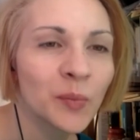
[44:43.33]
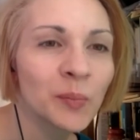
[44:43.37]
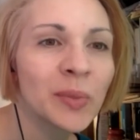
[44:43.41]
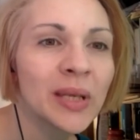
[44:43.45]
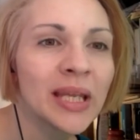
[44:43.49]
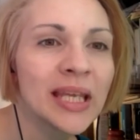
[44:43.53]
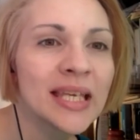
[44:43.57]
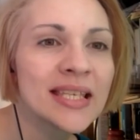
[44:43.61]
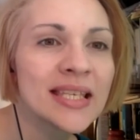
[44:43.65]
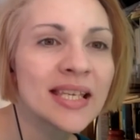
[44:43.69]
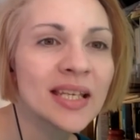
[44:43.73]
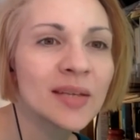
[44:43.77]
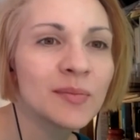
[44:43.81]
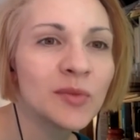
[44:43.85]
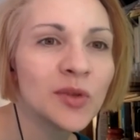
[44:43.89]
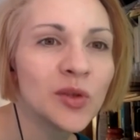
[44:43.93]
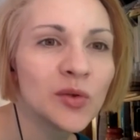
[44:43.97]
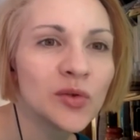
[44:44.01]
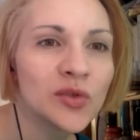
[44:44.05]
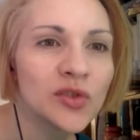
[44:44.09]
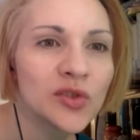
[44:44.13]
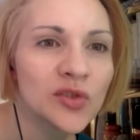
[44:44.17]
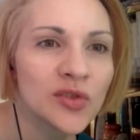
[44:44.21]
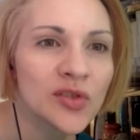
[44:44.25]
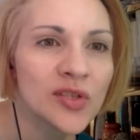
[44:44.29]
Please
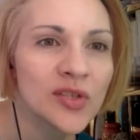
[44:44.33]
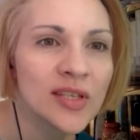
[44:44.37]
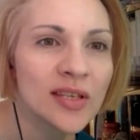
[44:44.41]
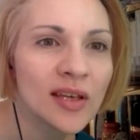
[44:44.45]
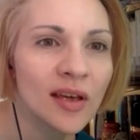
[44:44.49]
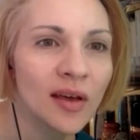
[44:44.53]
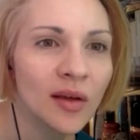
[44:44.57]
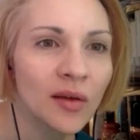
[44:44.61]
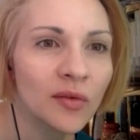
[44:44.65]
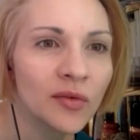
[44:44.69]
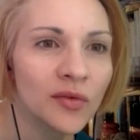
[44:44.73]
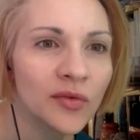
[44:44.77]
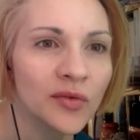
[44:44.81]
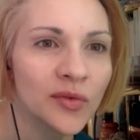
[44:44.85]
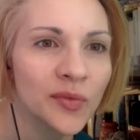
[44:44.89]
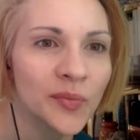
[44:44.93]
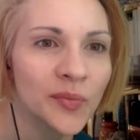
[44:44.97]
unmute yourself.